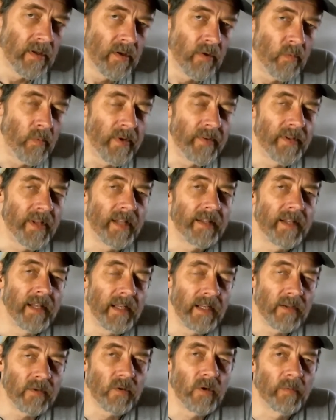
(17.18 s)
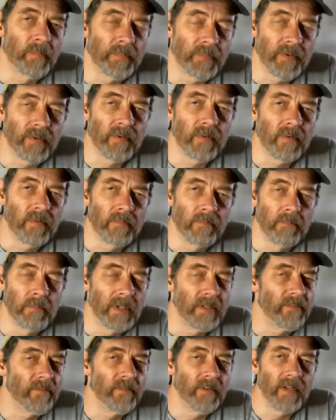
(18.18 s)
when that helicopter,
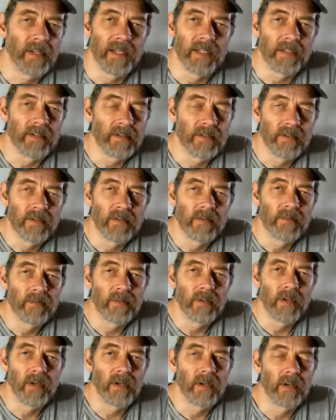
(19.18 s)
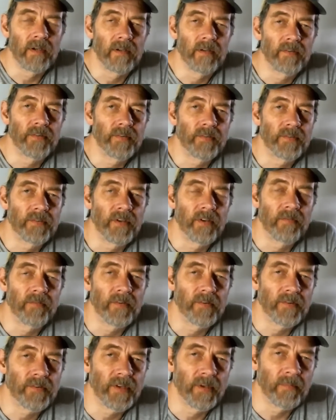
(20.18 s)
mid-flight,
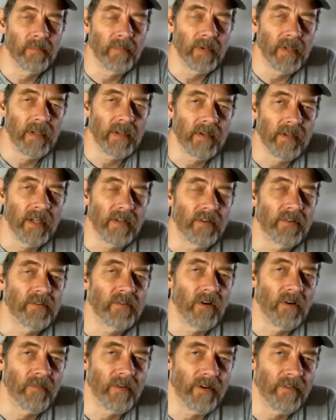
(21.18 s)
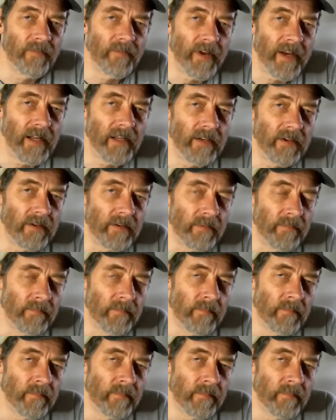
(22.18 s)
suffered some catastrophic failure